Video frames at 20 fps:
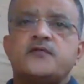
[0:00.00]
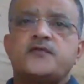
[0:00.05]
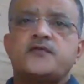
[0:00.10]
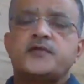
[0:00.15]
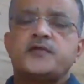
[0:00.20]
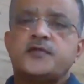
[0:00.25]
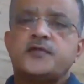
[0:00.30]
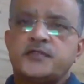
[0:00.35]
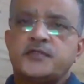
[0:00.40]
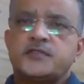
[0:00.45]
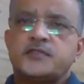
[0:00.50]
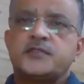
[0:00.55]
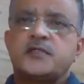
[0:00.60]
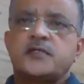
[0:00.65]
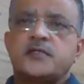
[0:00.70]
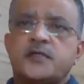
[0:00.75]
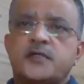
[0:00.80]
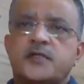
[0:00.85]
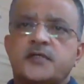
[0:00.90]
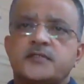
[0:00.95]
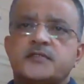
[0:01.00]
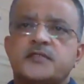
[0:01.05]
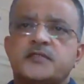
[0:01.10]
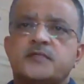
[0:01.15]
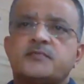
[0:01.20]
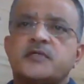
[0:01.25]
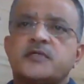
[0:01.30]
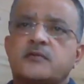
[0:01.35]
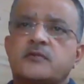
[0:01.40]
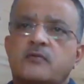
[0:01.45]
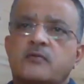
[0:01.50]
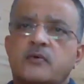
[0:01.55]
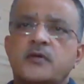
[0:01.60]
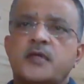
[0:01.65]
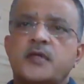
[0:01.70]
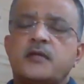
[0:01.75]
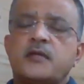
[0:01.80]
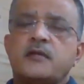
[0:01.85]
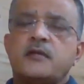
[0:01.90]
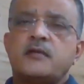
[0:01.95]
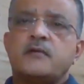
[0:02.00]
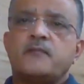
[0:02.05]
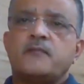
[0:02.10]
for the digital currency Bitcoin,